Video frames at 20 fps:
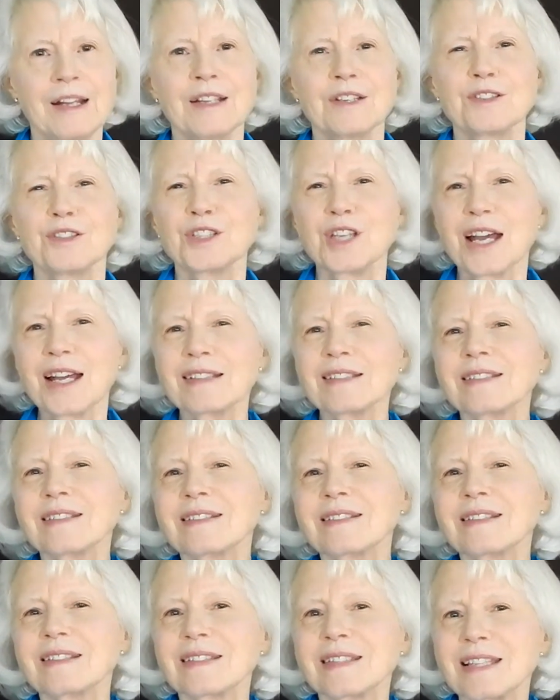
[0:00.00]
just
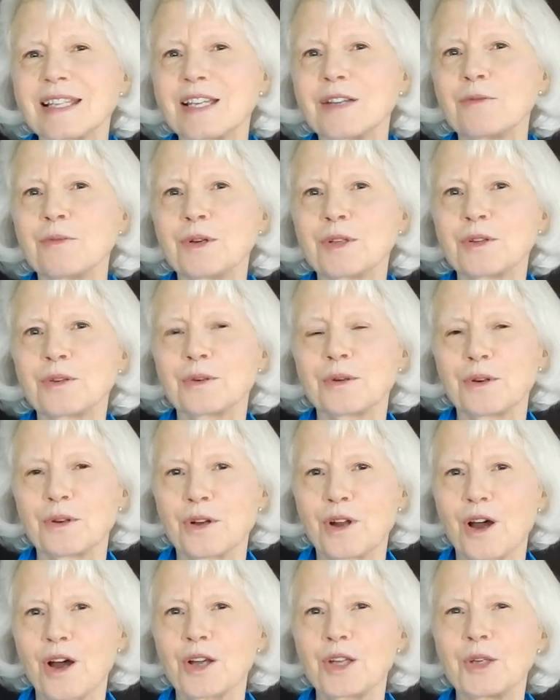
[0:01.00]
to see whether or
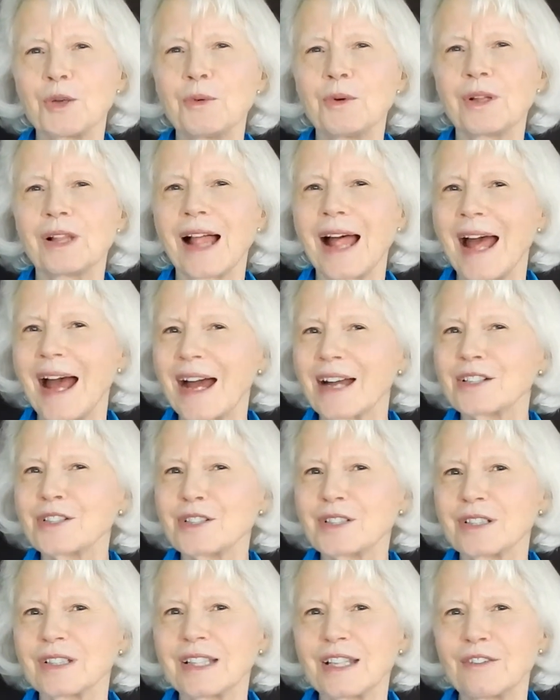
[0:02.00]
not you will
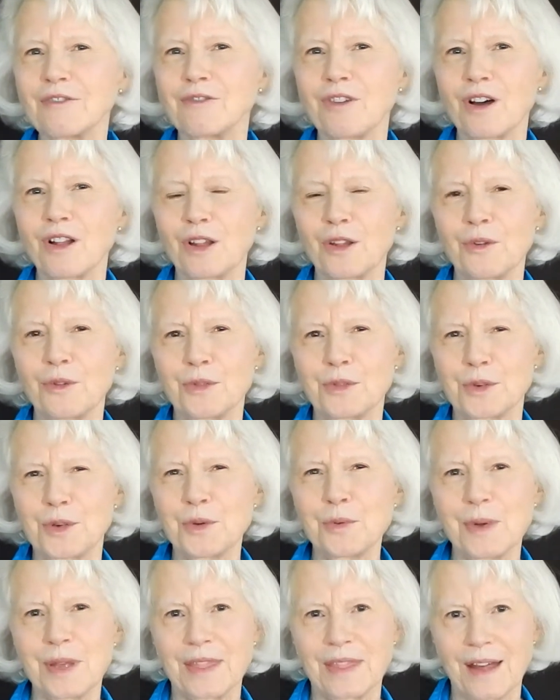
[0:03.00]
actually follow through
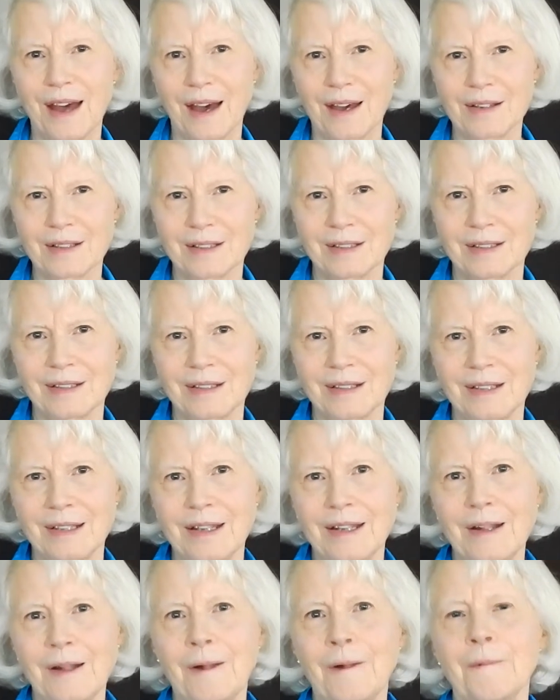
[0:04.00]
with that.
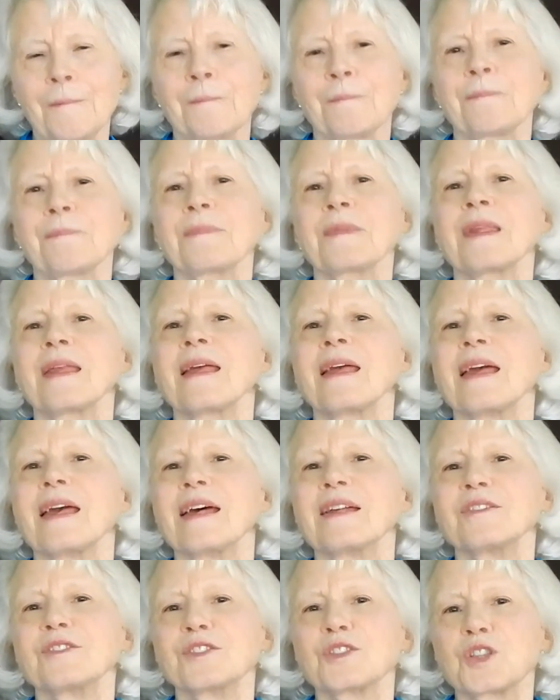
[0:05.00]

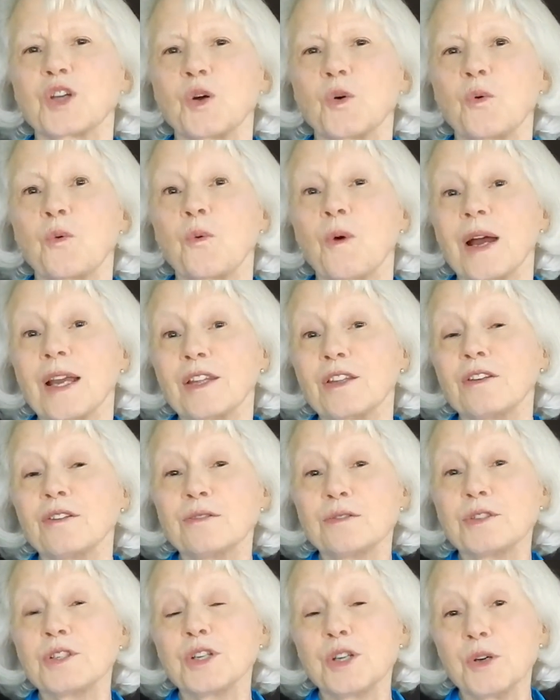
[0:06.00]
And so what you
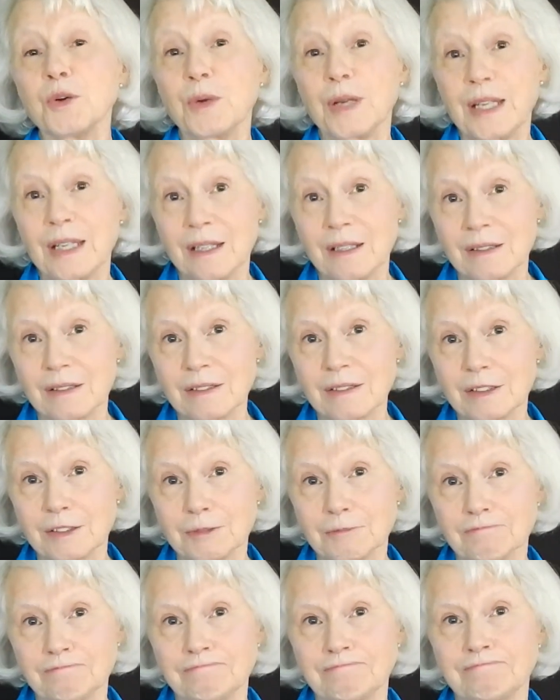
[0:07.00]
do is,
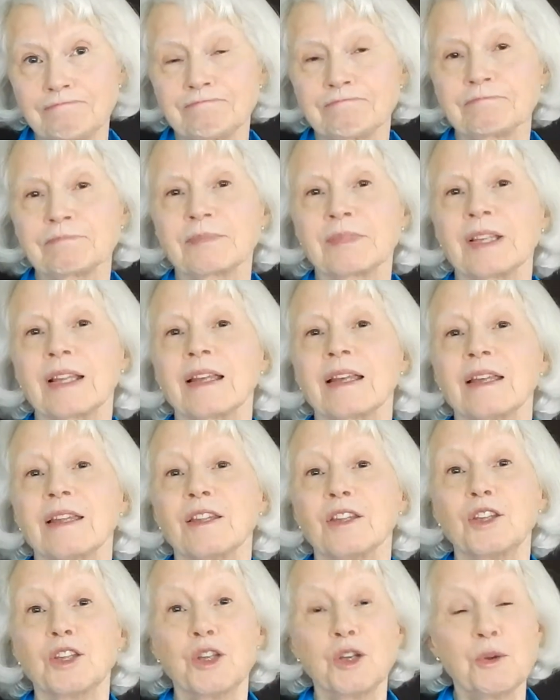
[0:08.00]

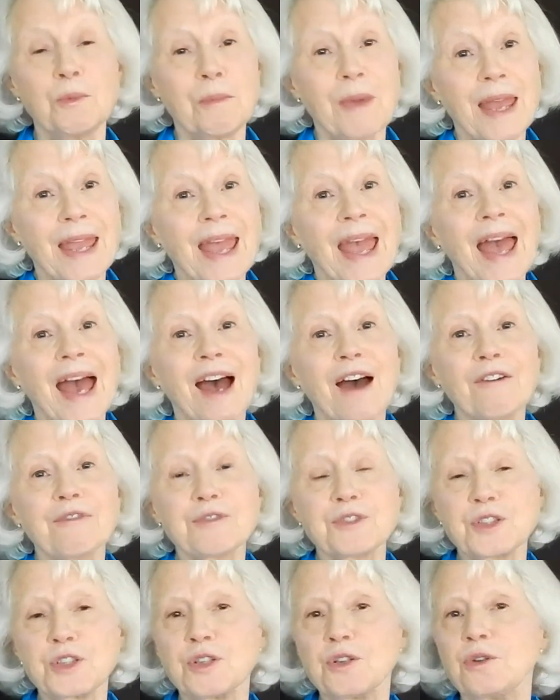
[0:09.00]
you may
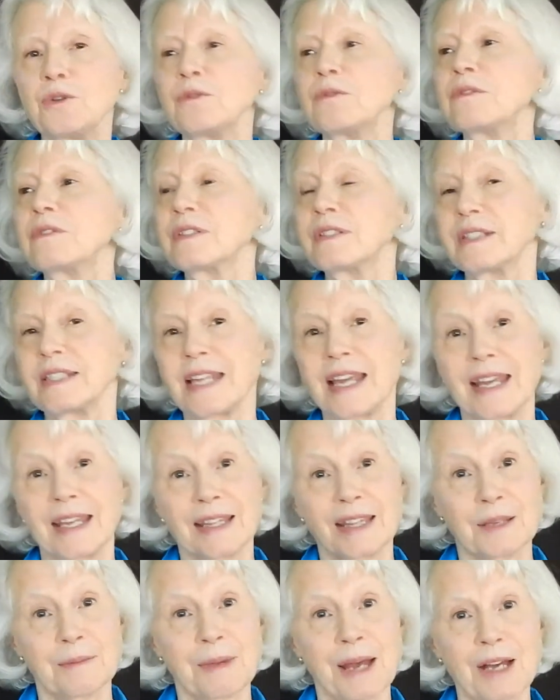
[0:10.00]
have to
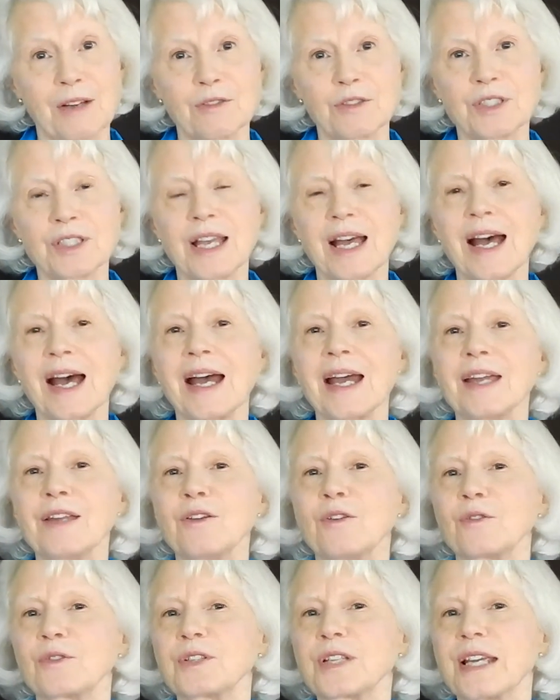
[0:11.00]
take them outside
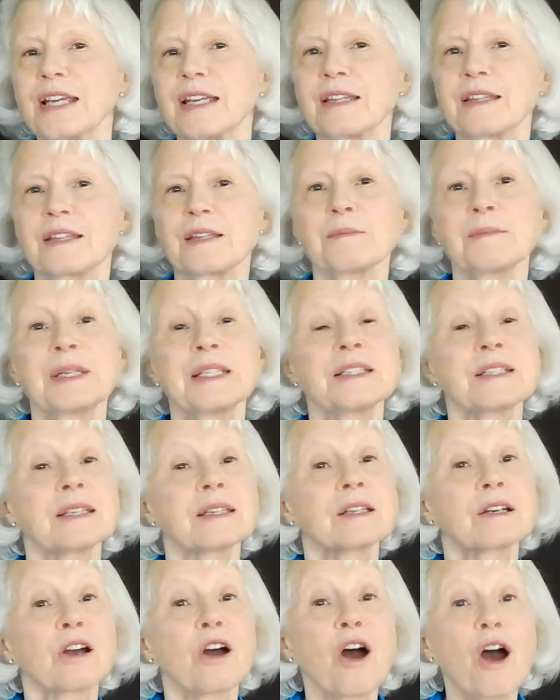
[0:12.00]
or take them into
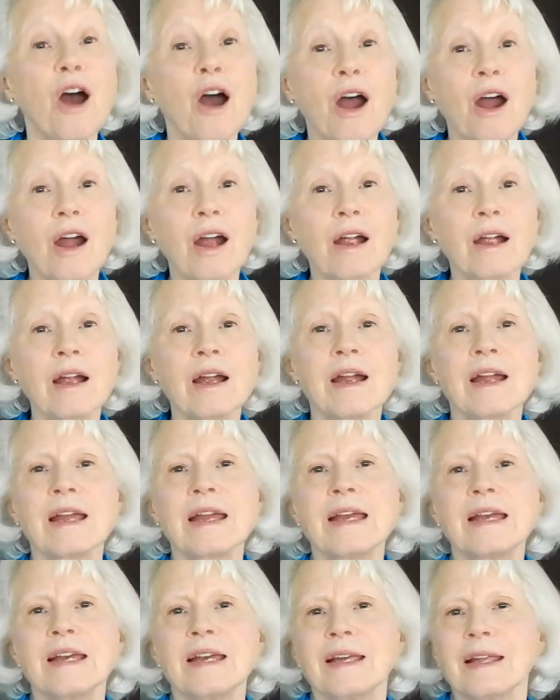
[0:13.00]
the car,
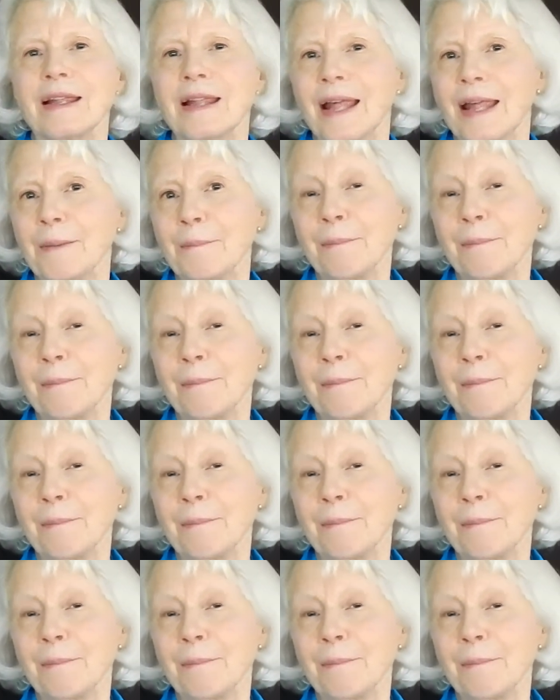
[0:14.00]
and